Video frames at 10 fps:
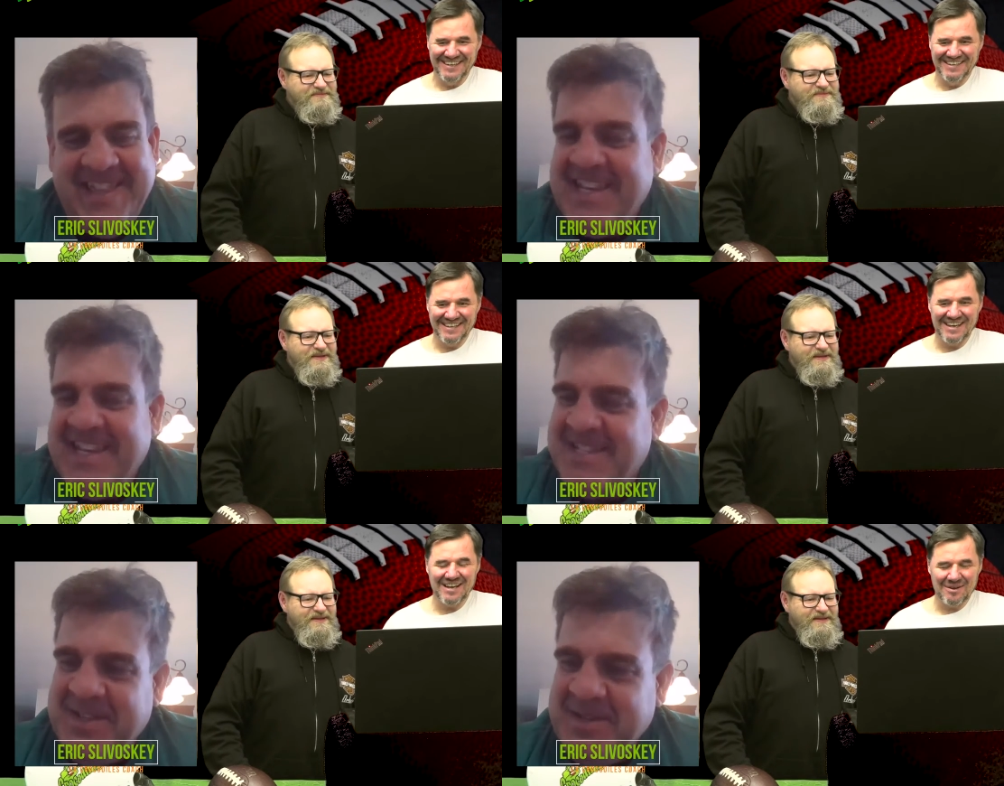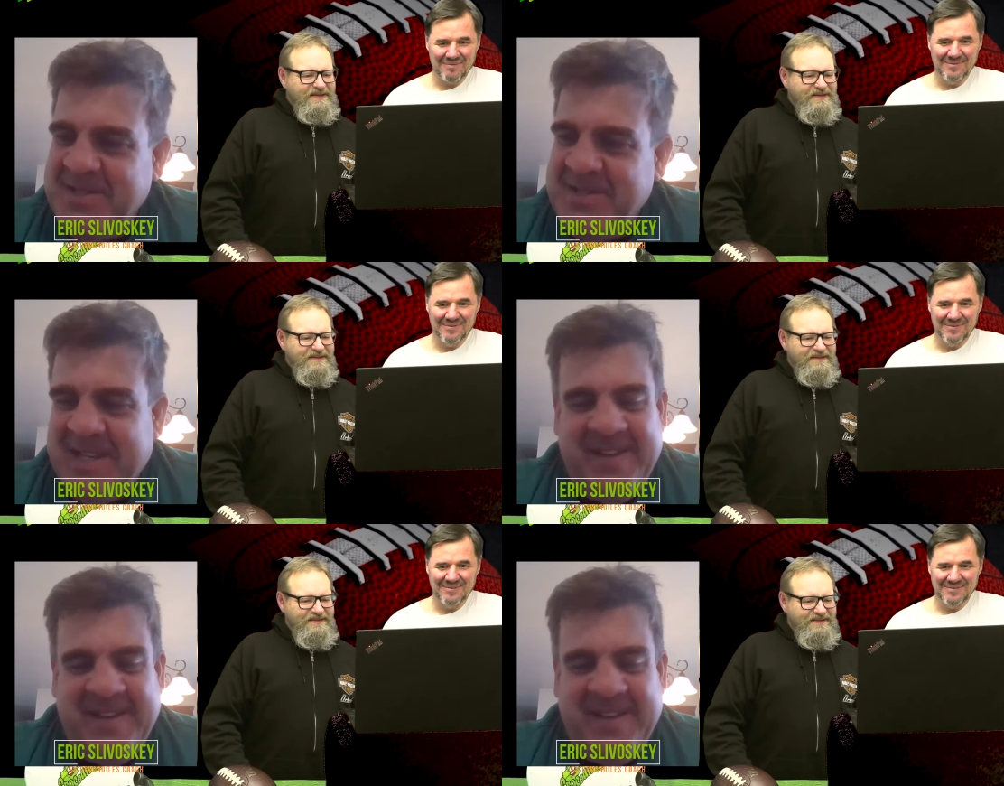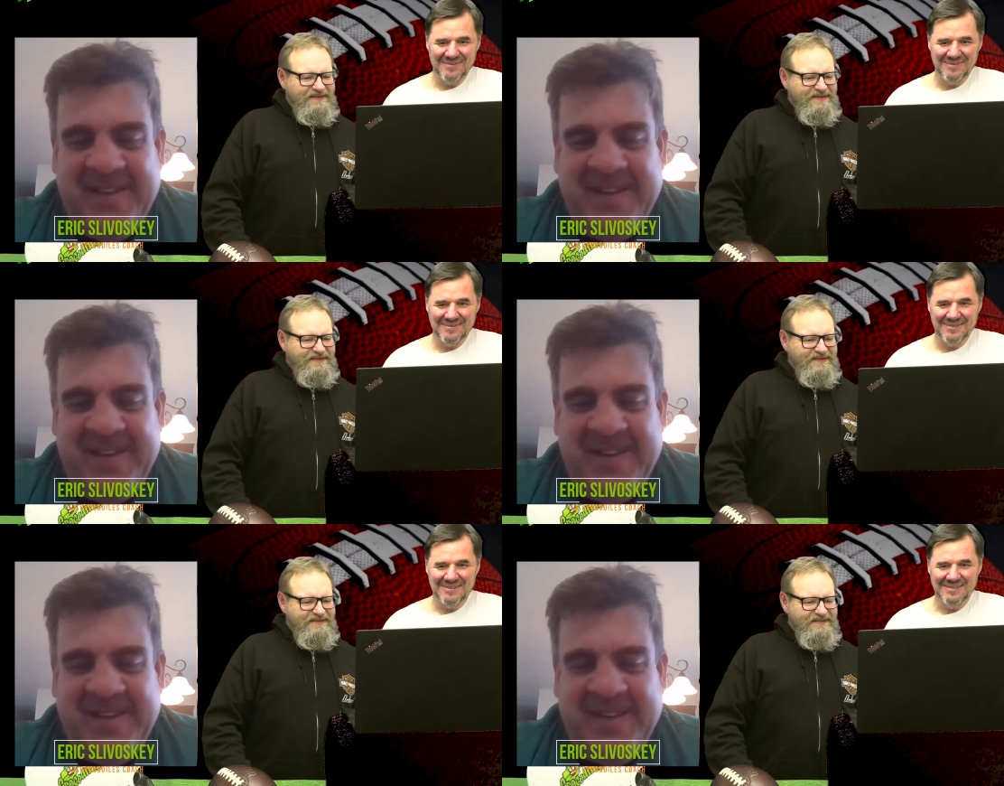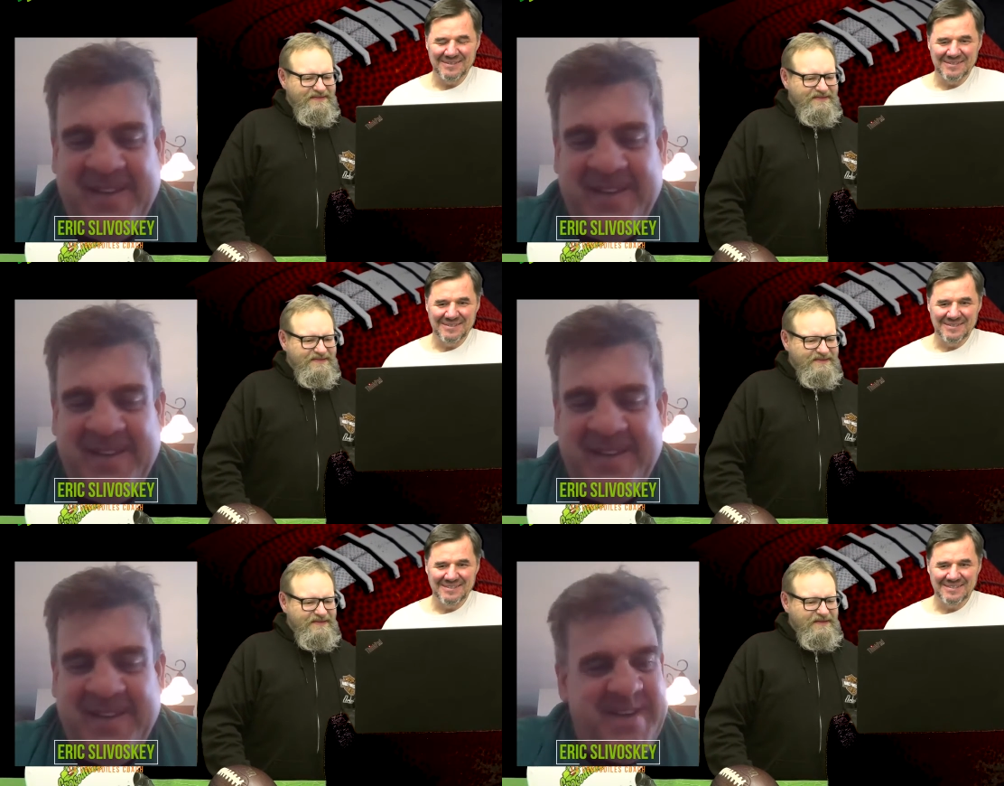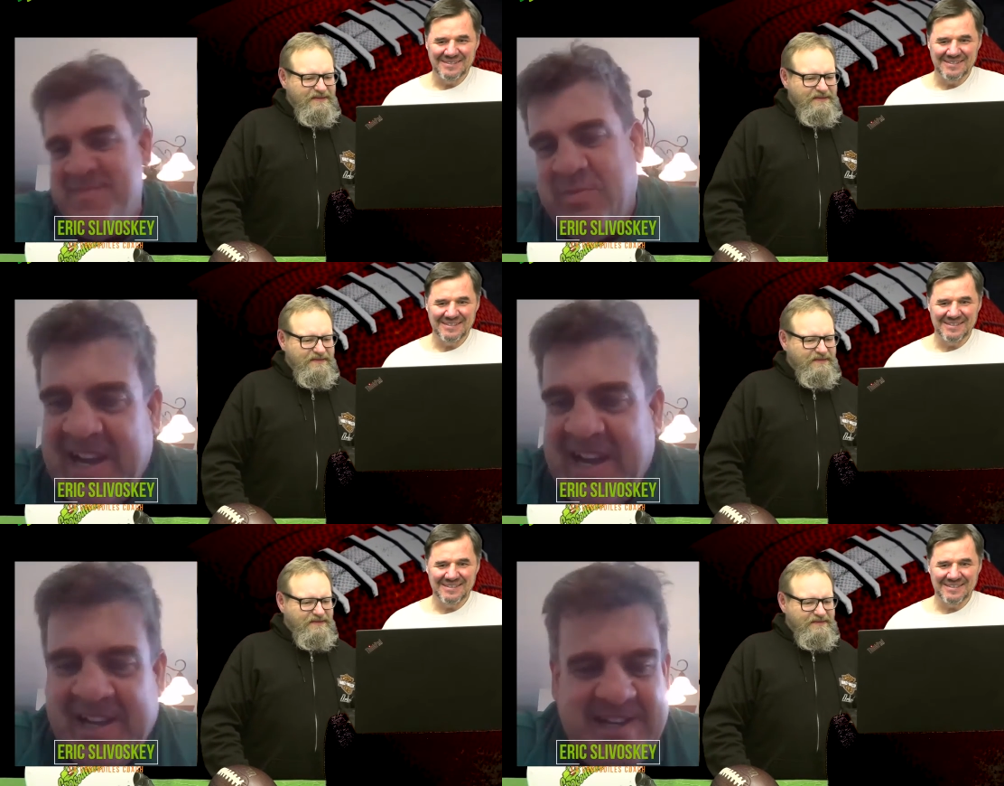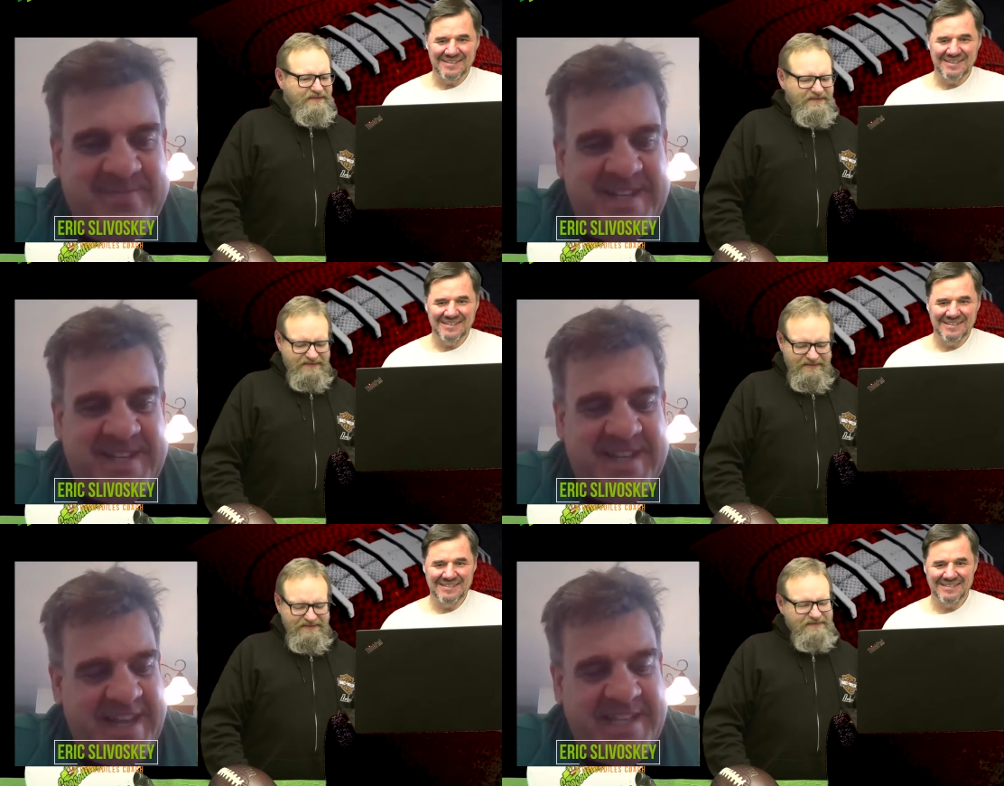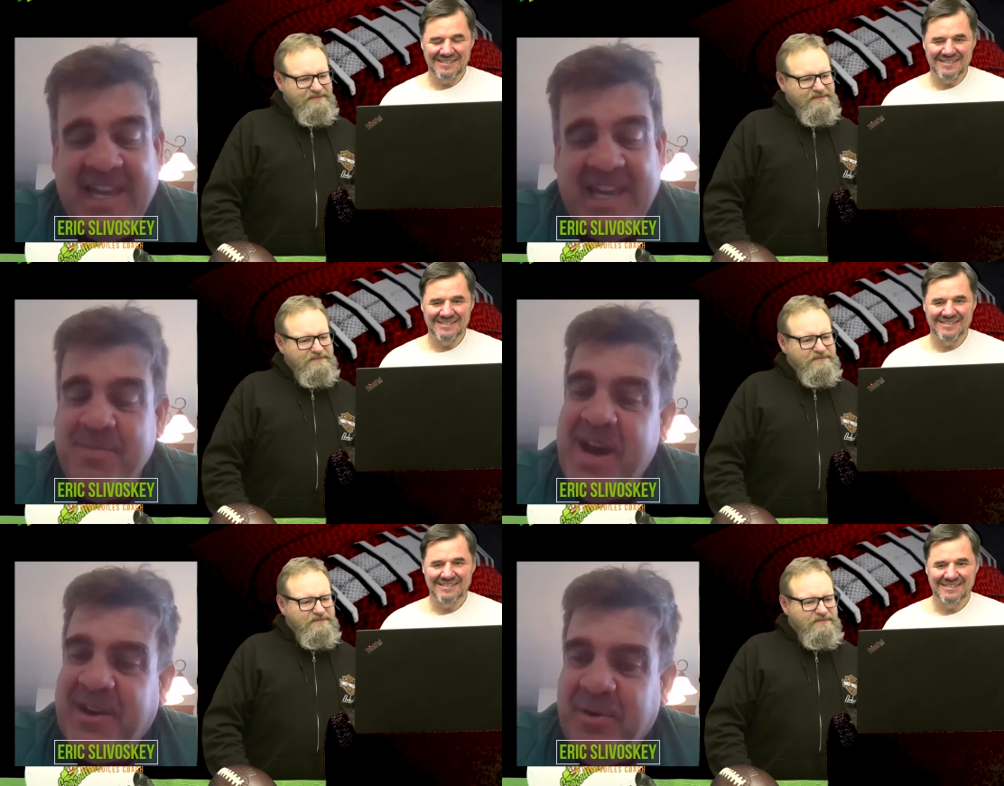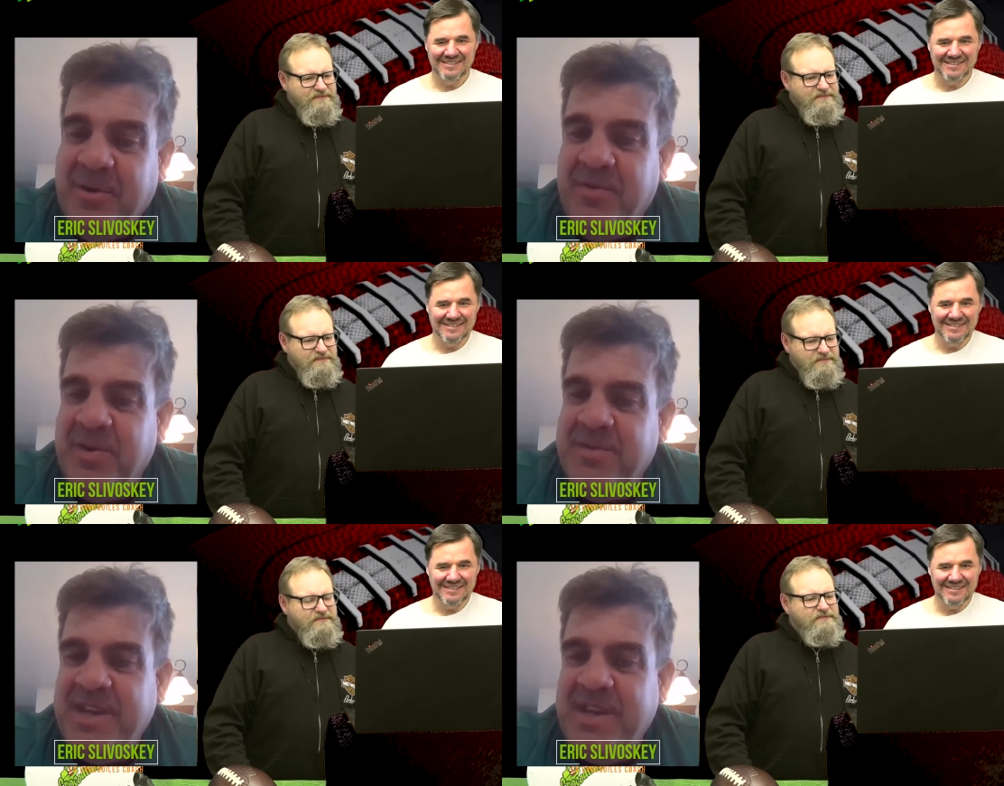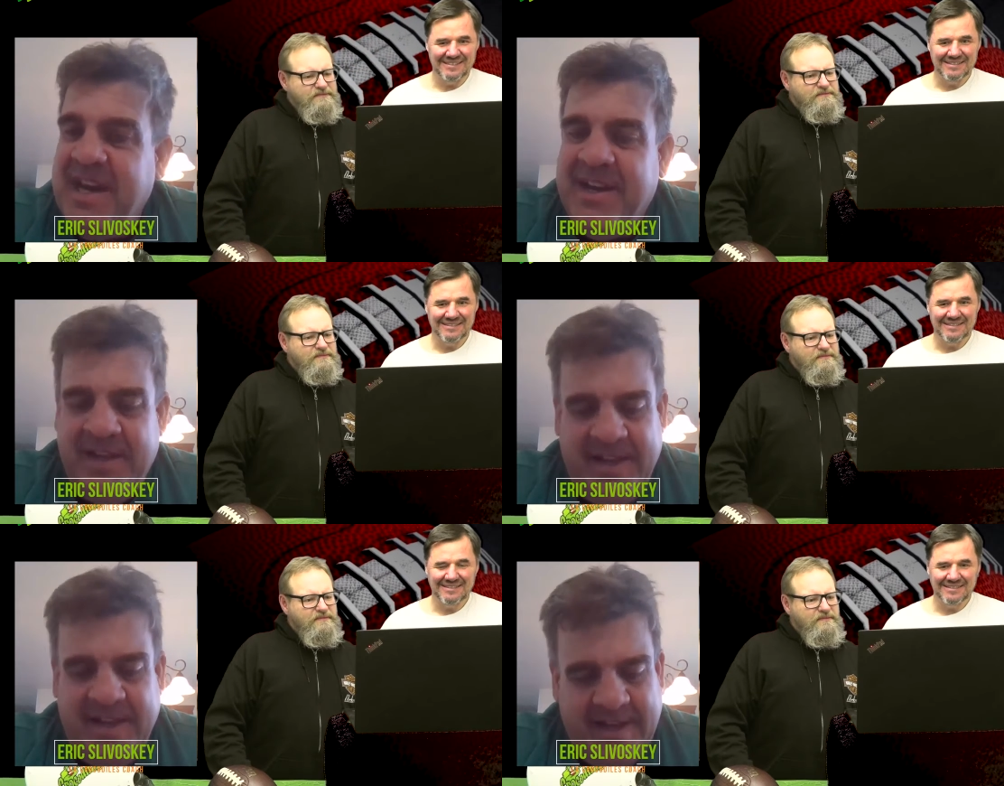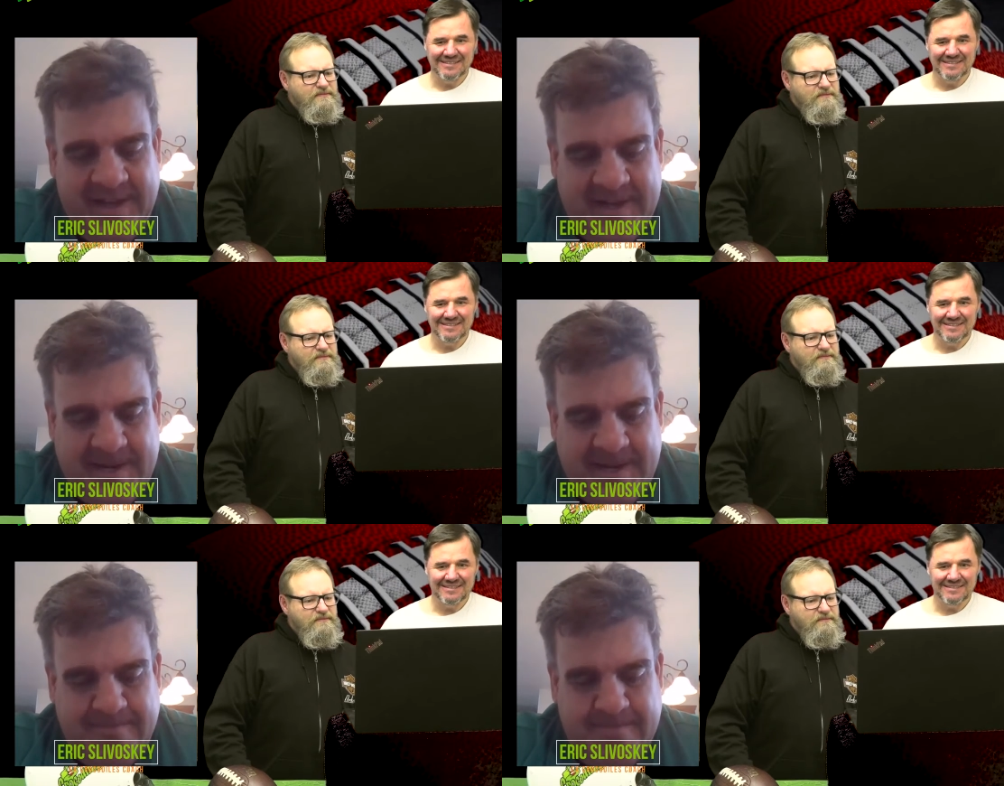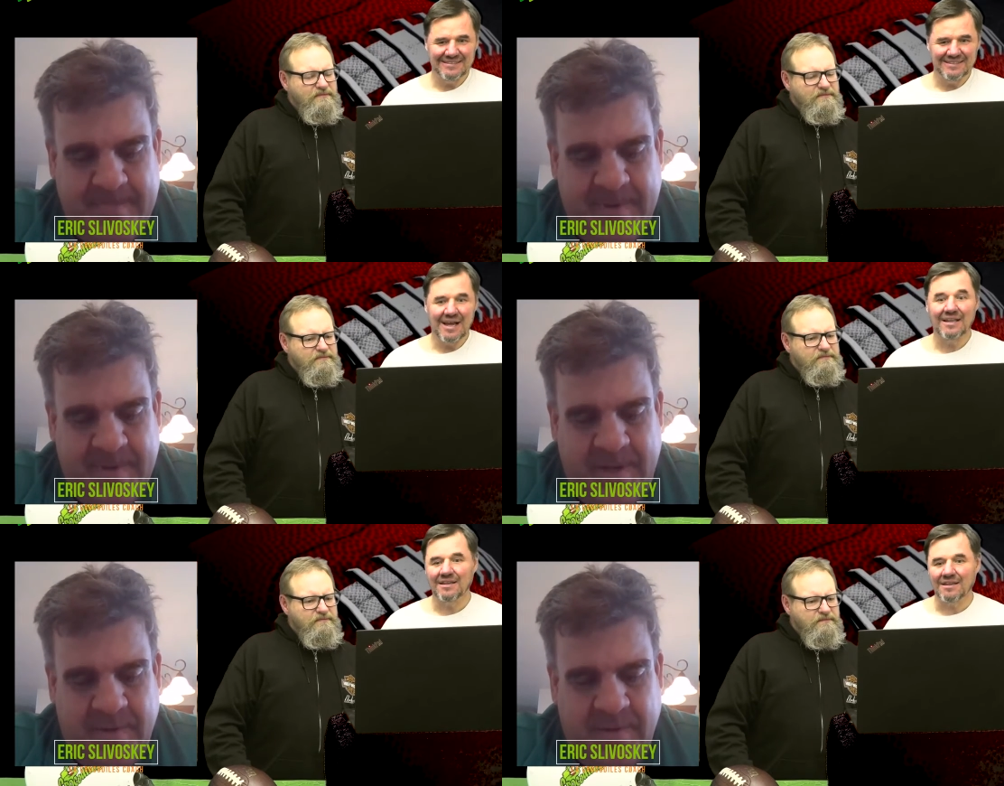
Speaker 1: I think it's closed off now, but maybe once it opens back up, I'd like to get back over. Yeah. Um,